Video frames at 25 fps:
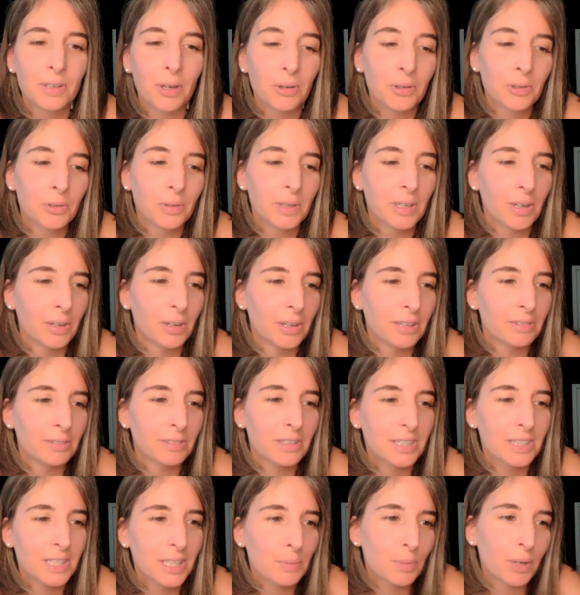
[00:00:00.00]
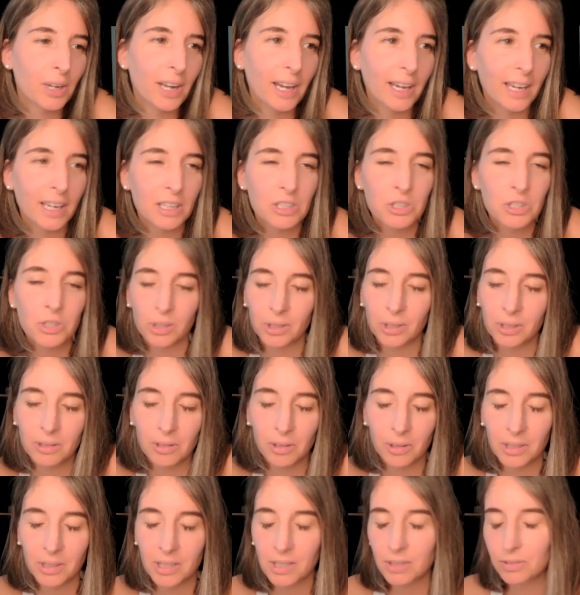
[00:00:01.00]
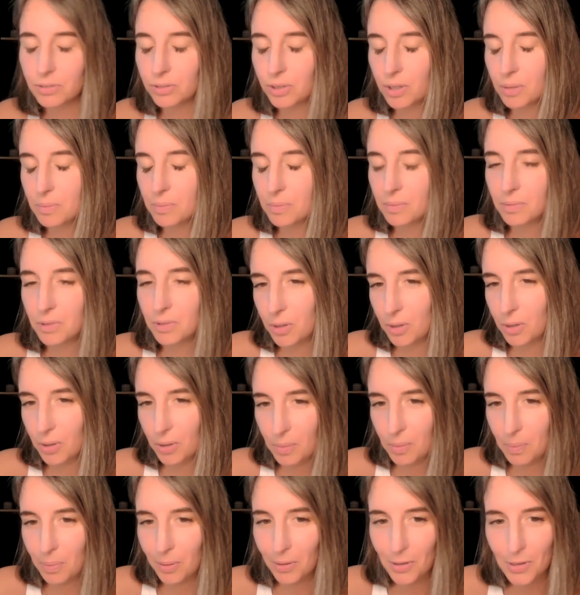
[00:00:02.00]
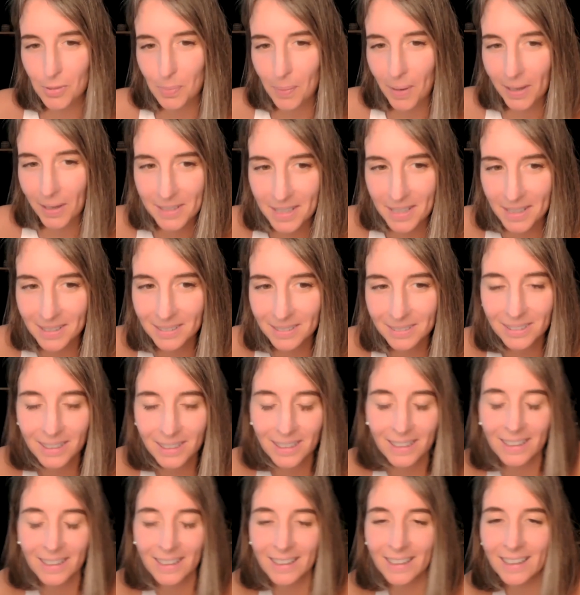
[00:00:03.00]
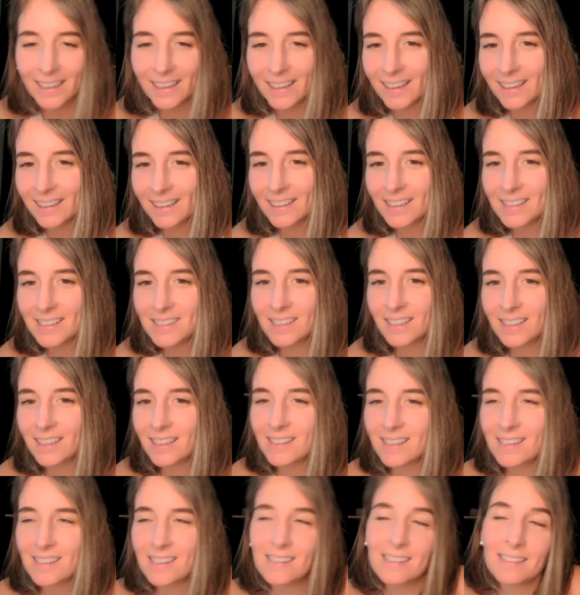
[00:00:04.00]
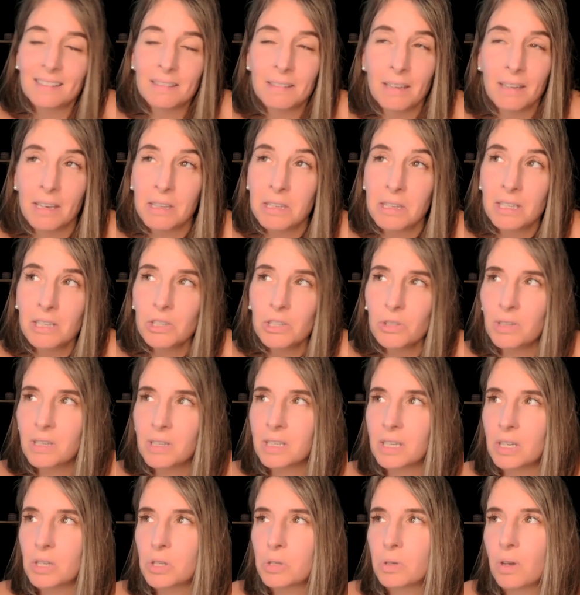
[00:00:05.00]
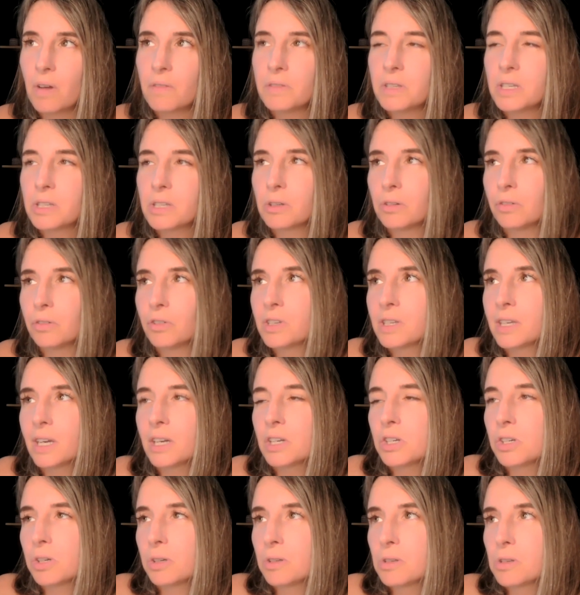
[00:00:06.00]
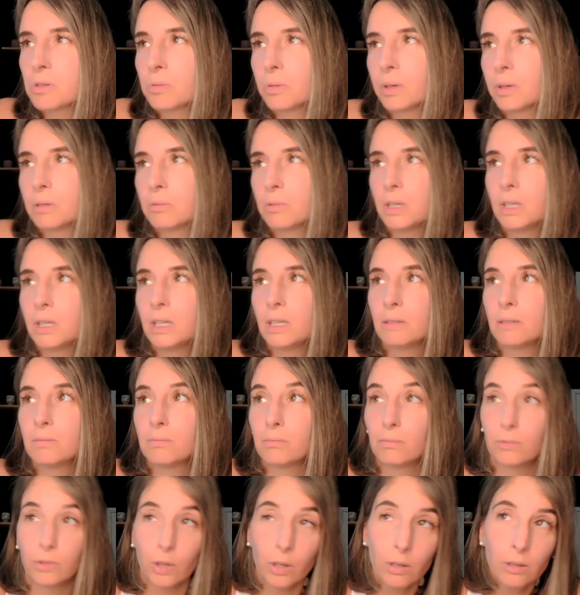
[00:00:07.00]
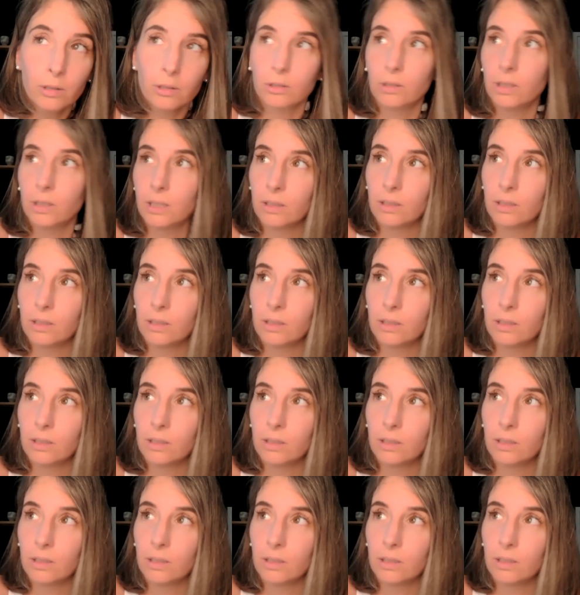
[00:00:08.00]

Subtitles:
don't agree on everything, but I enjoyed learning from your perspective. And I think it's interesting to have these conversations when we don't agree on